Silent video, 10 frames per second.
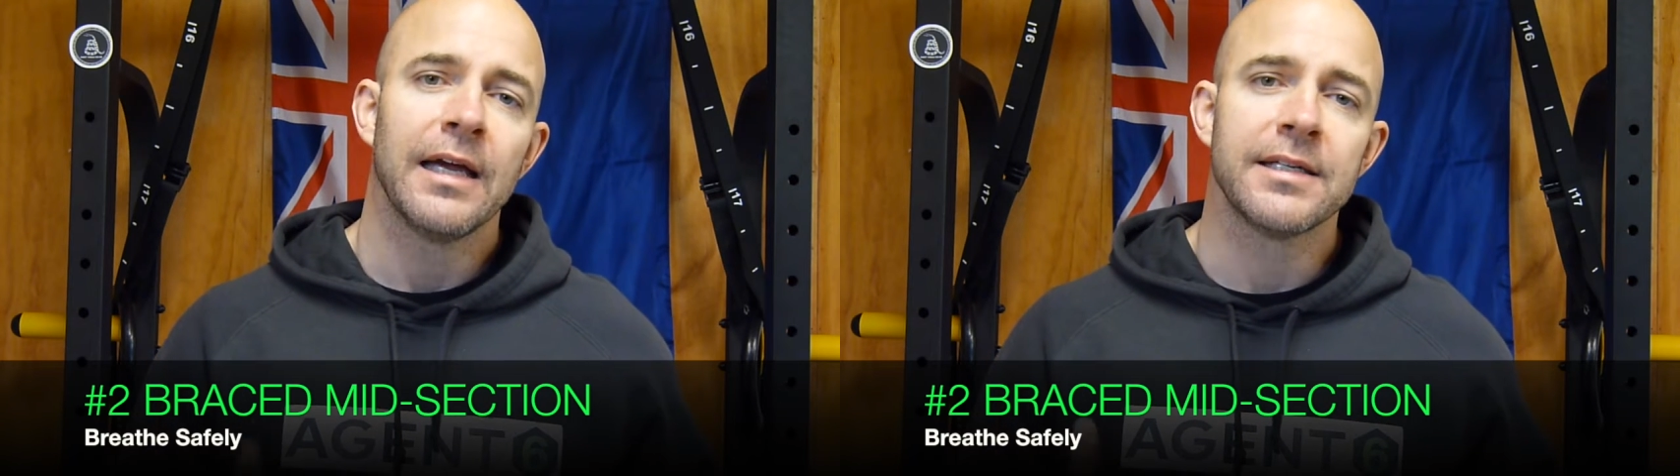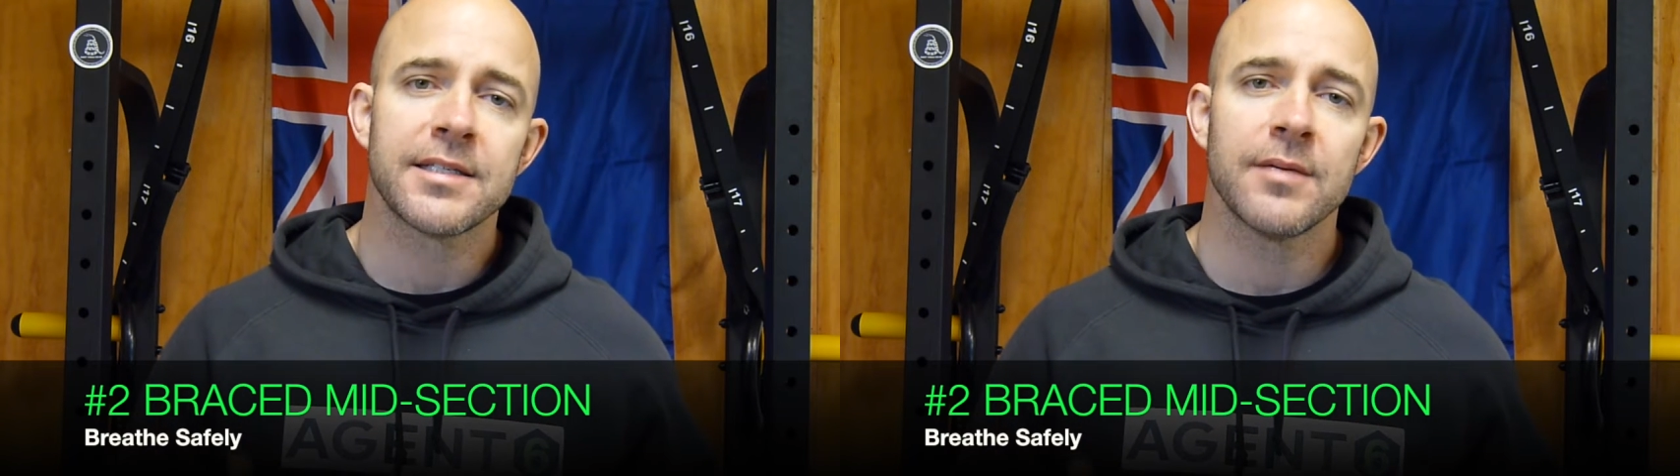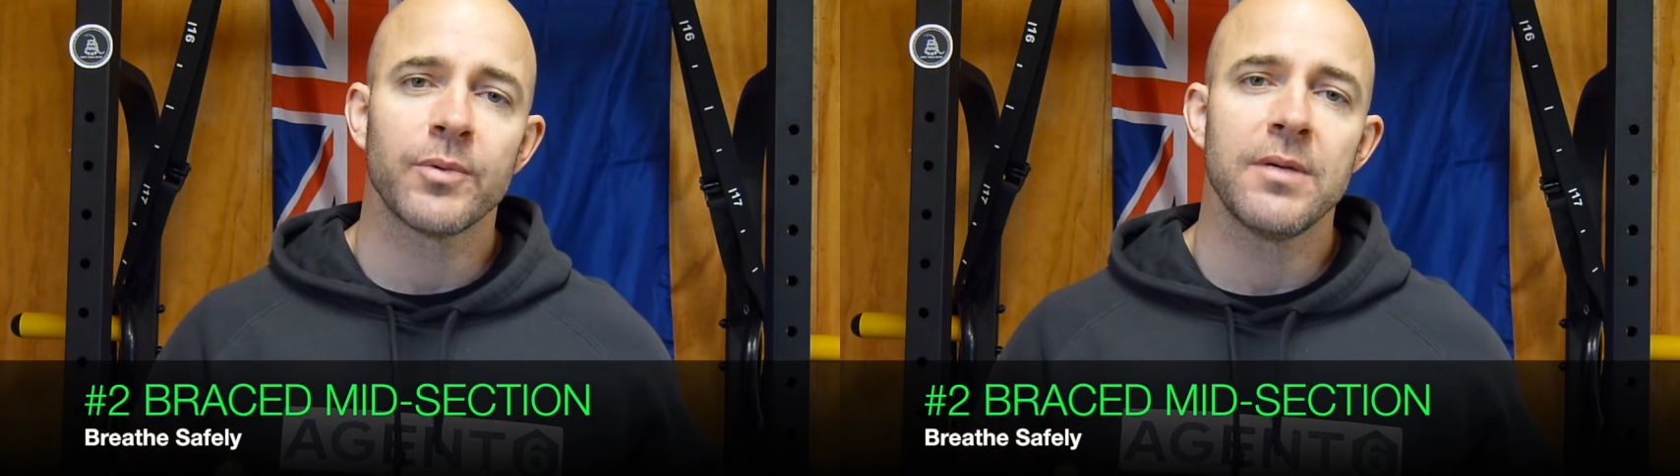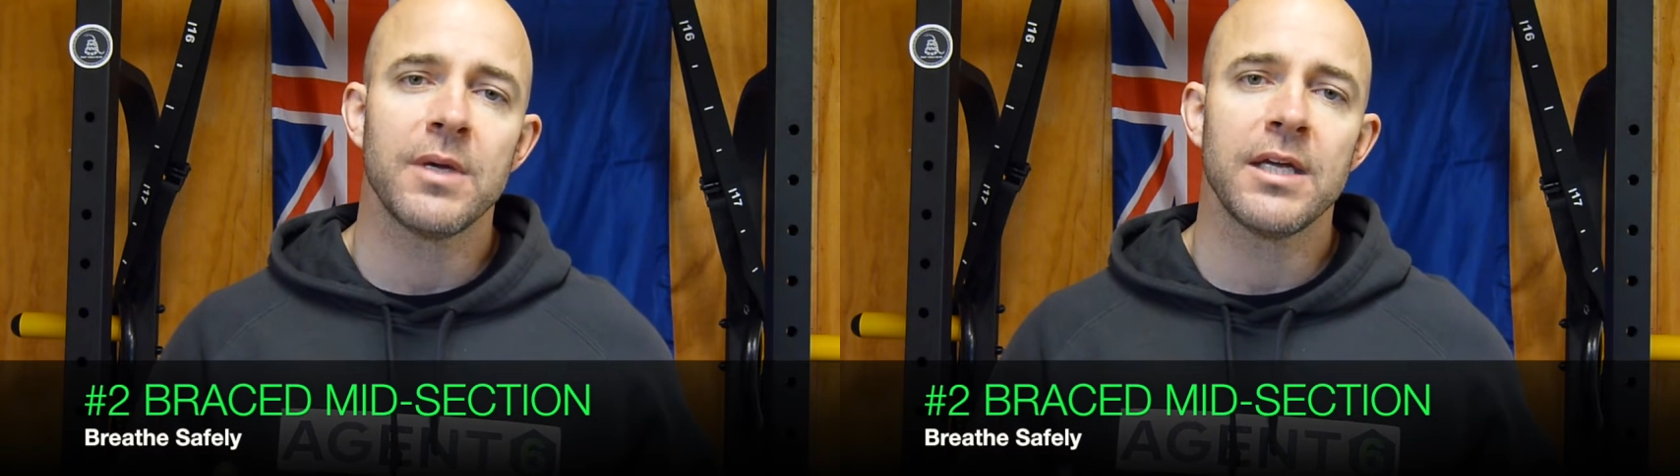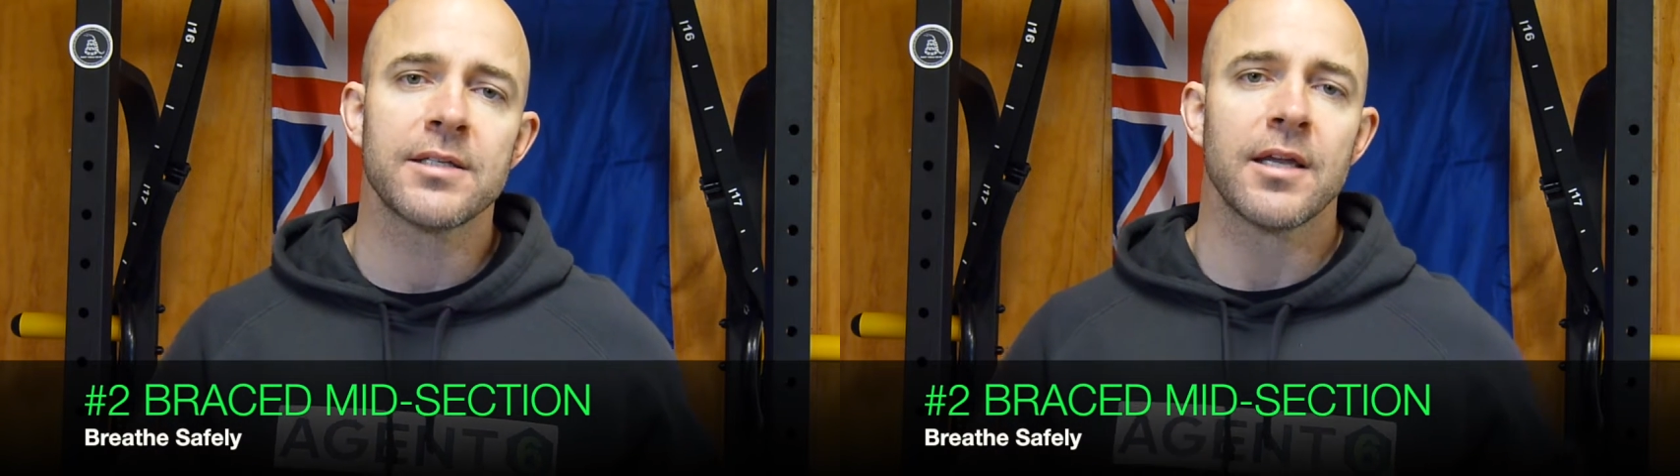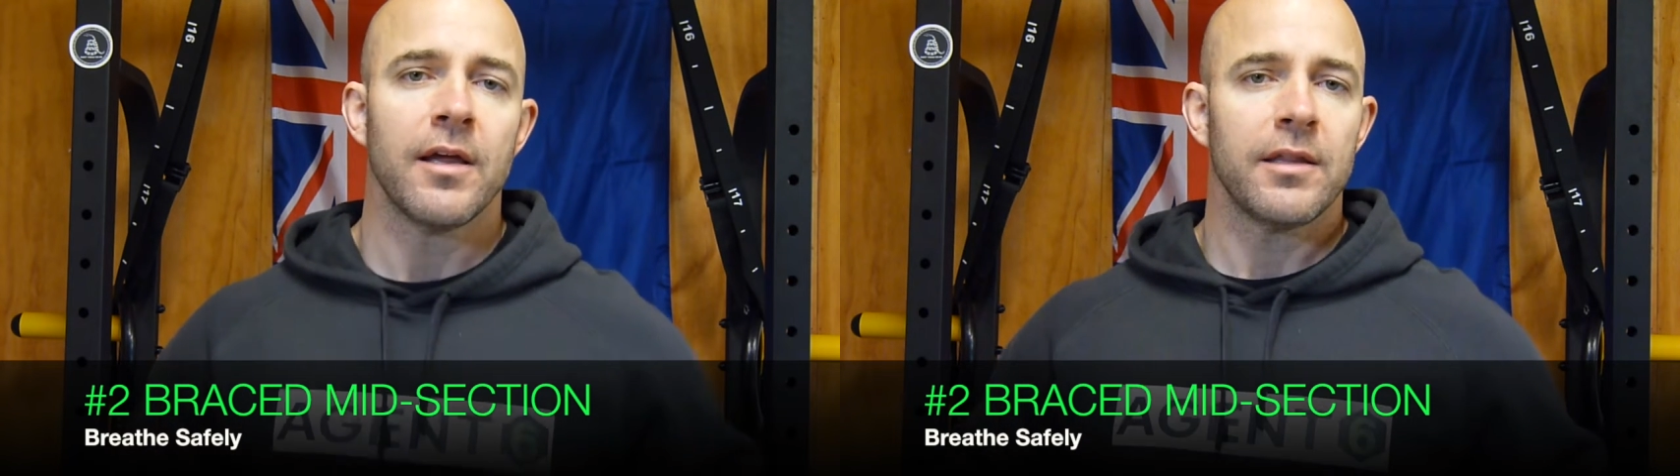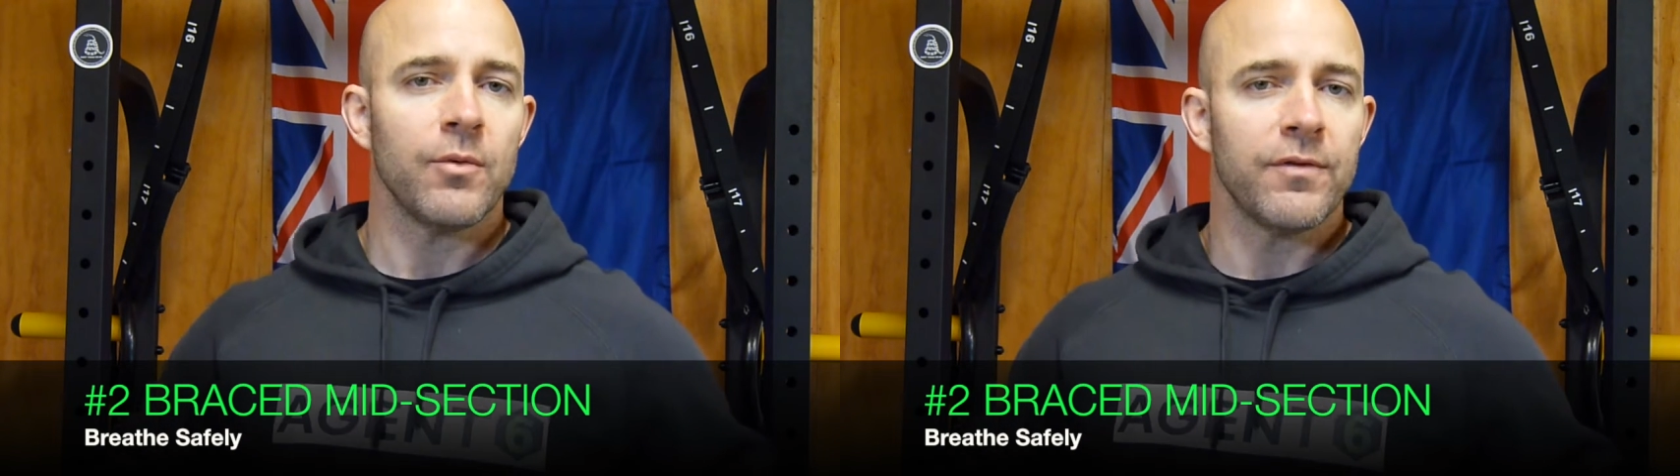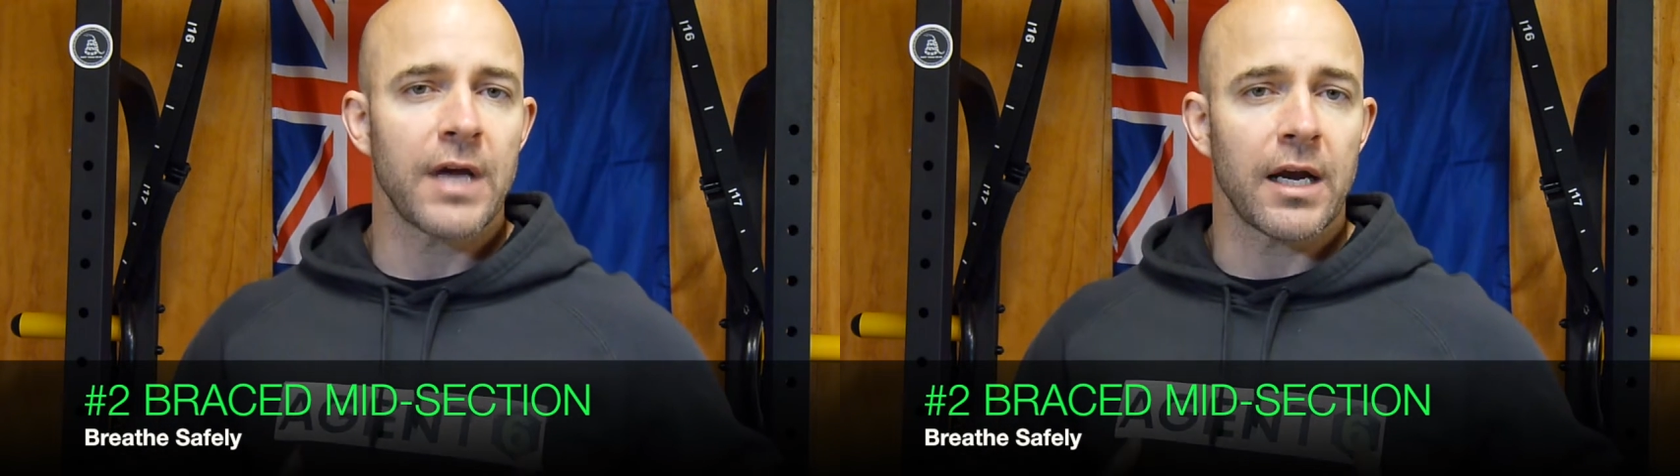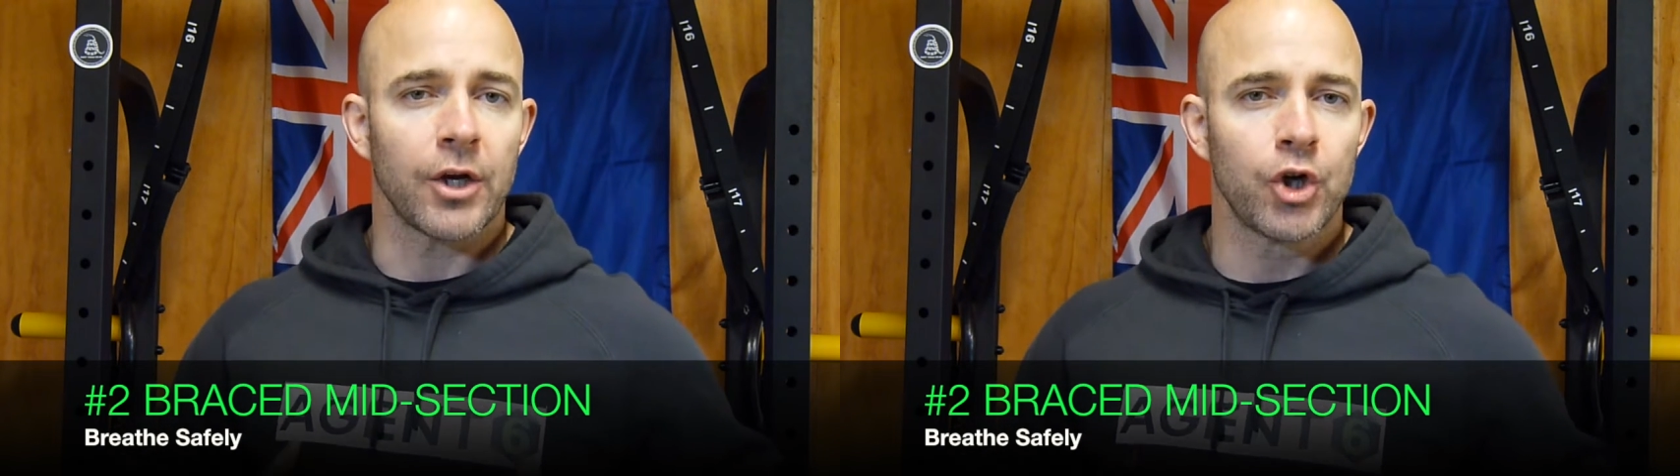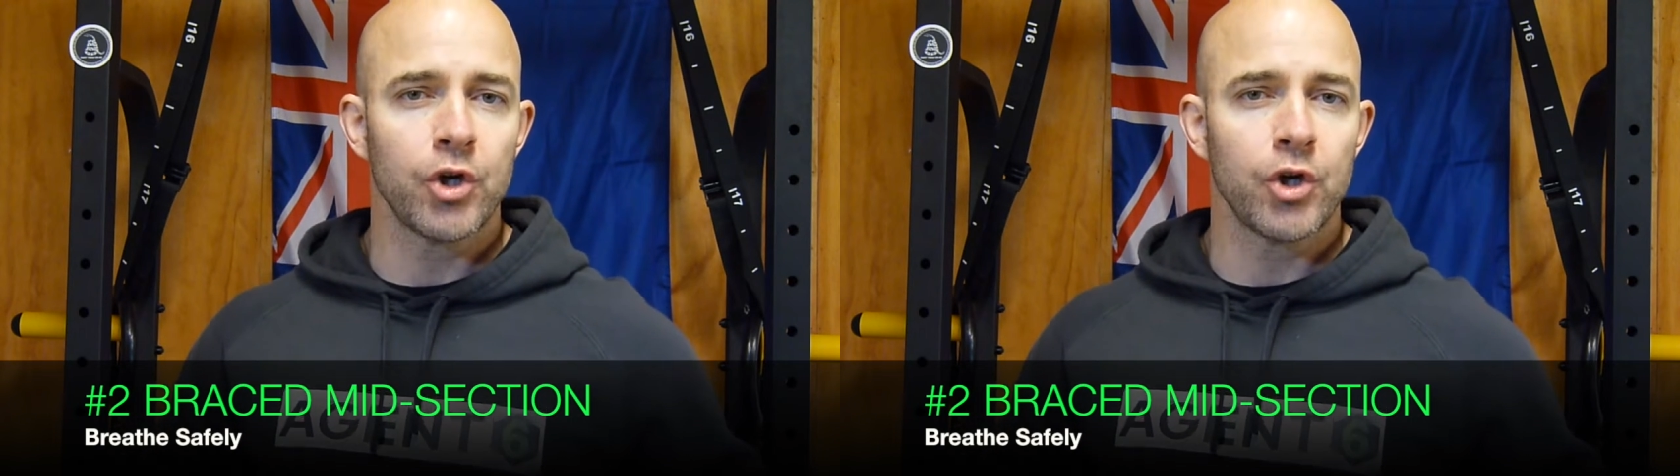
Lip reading: It simply means that we've got a